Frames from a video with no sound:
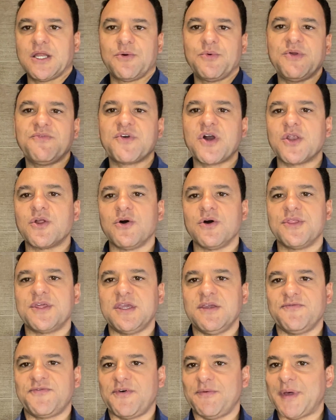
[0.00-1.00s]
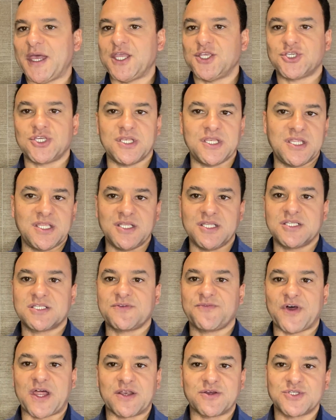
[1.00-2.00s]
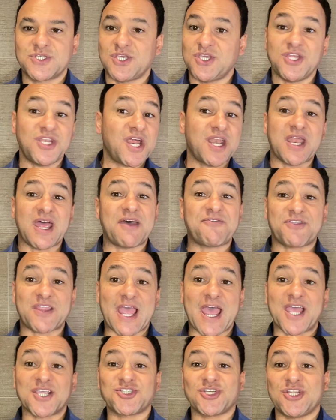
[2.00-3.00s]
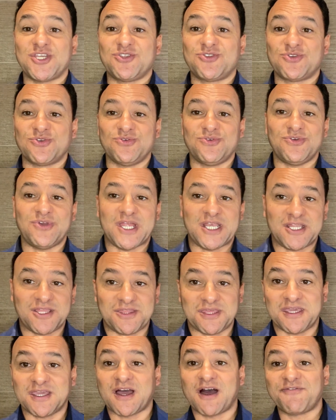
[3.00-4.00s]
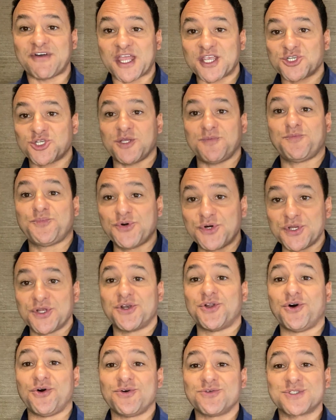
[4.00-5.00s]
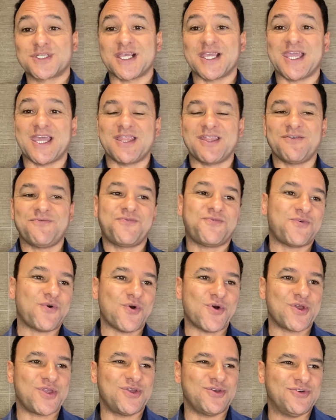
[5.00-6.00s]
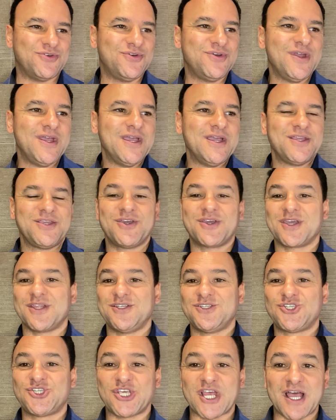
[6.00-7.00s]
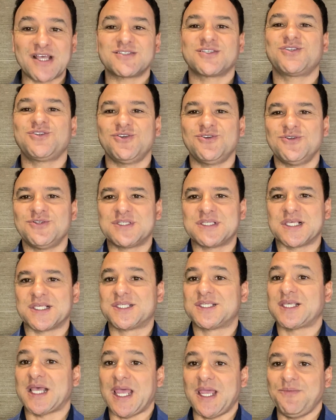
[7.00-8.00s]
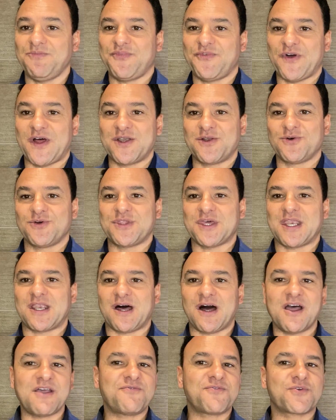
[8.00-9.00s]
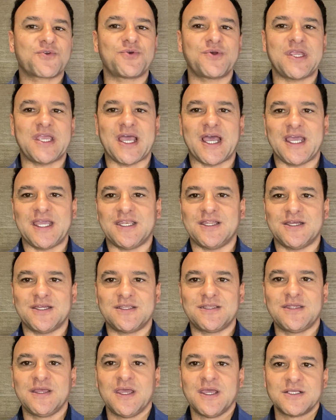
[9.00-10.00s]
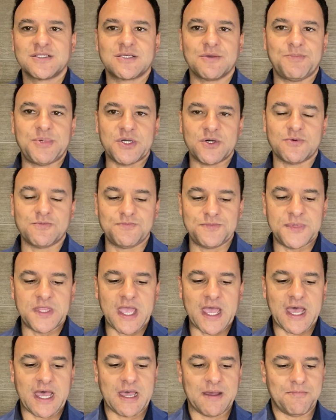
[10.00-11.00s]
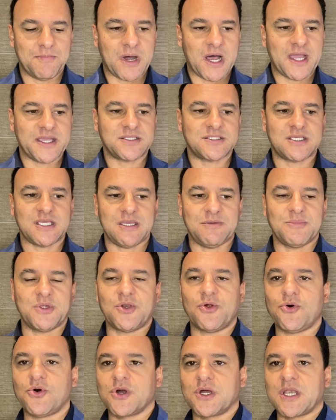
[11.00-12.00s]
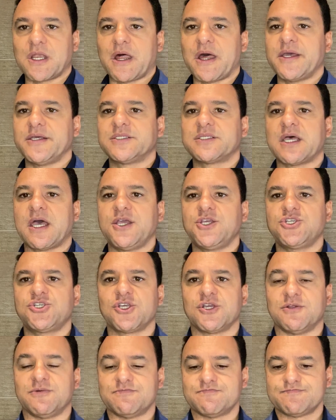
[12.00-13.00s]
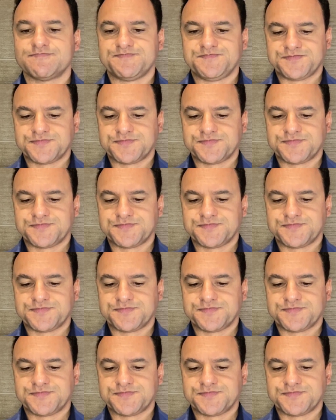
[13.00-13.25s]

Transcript: we've got all the information in this funnel, so you don't have to actually do anything. I've actually put it all together for you. You can just use the same funnel that I've created to build my team and organization.